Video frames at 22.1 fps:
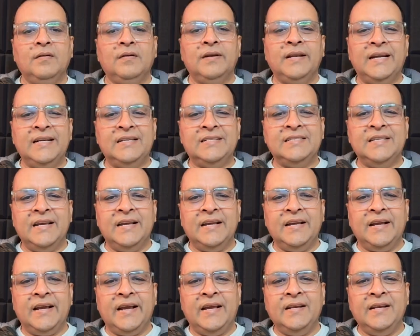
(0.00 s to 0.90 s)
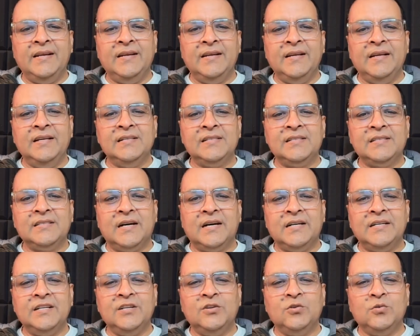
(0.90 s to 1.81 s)
Let's say n is
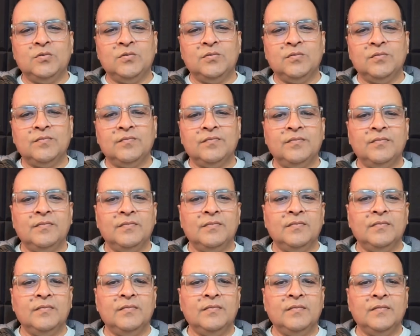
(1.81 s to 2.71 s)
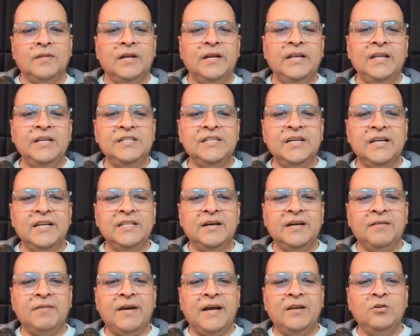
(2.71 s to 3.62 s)
32. Initially
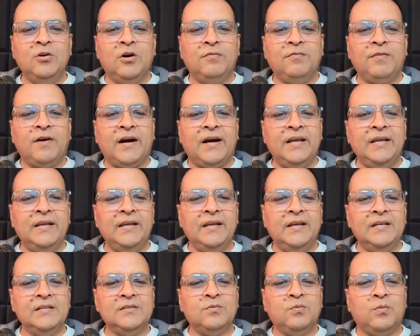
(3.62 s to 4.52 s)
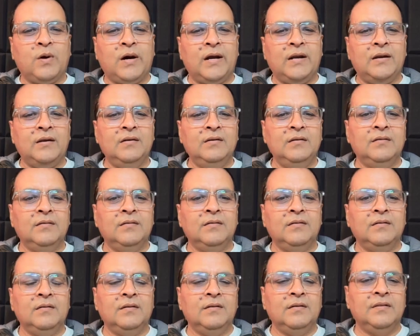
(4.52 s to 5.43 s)
the value of I is 1,
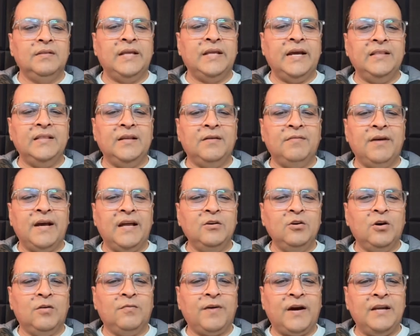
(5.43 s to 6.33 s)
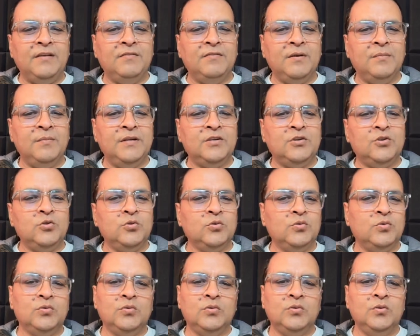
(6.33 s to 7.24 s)
then the value of I will be
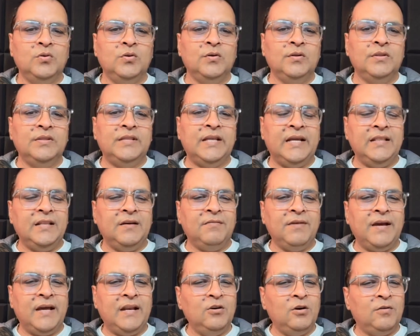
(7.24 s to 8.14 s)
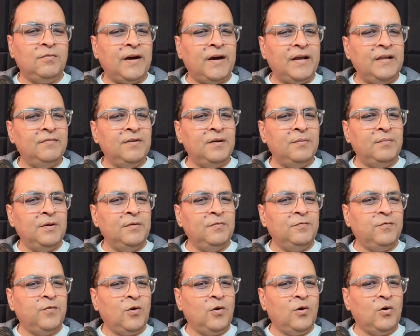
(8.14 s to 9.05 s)
2, then the value of I will be
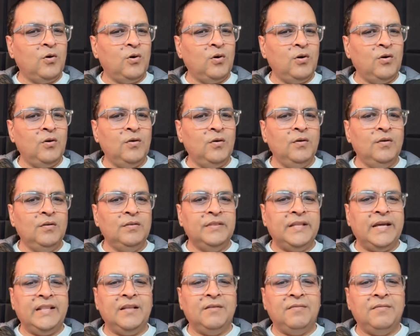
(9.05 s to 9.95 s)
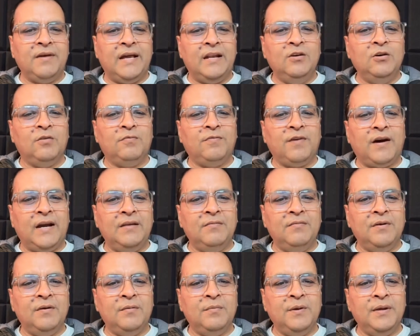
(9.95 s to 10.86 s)
4, then the value of I
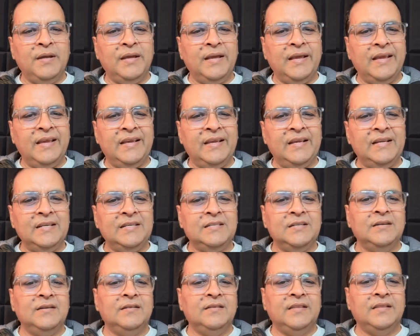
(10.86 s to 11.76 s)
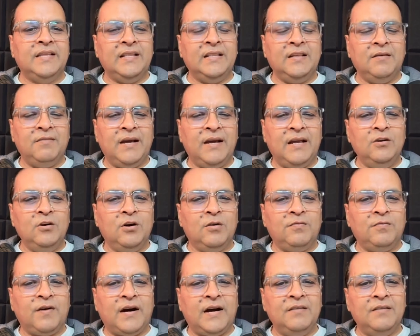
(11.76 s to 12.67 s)
will be 8, then the value
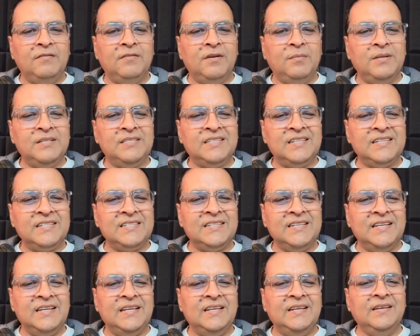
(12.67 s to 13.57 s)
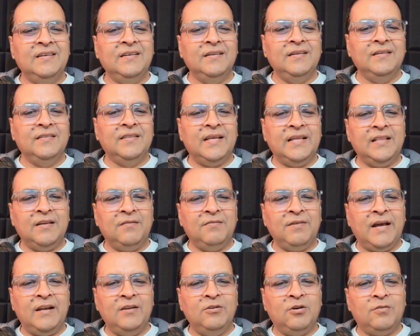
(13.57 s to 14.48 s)
of I will be 16, then the
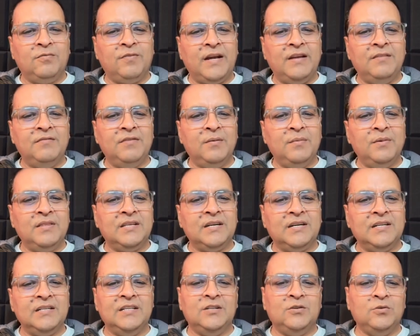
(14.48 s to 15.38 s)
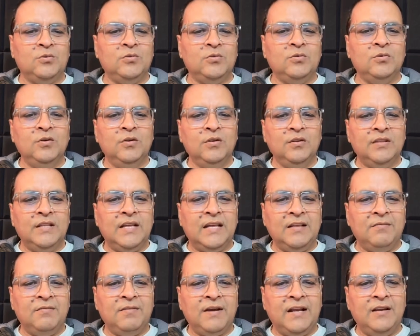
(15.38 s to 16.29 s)
value of I will be 32, then
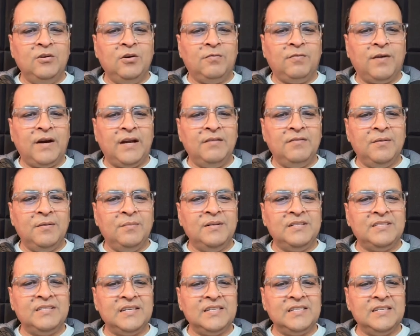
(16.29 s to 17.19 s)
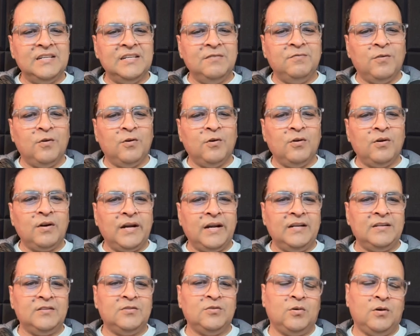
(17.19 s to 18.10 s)
the value of I will be 64,
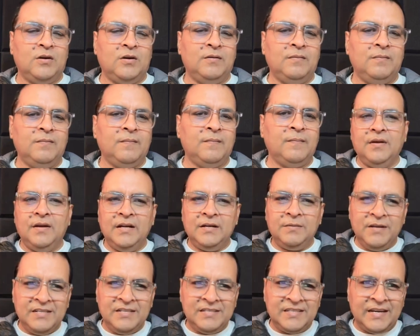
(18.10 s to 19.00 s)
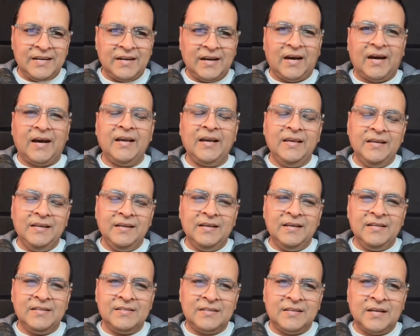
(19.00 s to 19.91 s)
and so on. It means that I
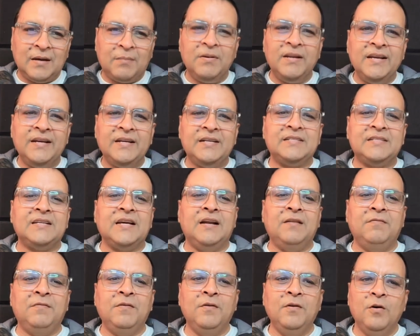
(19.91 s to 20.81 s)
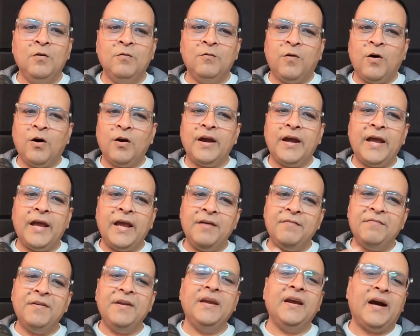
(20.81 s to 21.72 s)
is doubling itself for
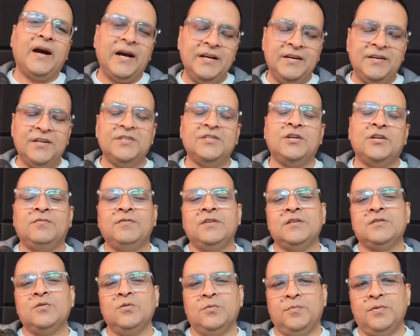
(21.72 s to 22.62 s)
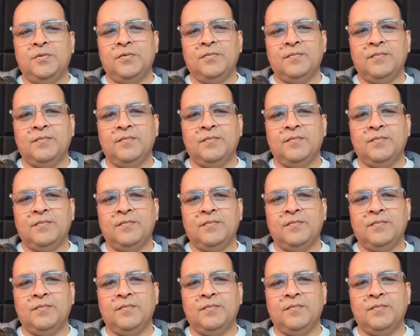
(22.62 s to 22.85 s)
every iteration of this loop.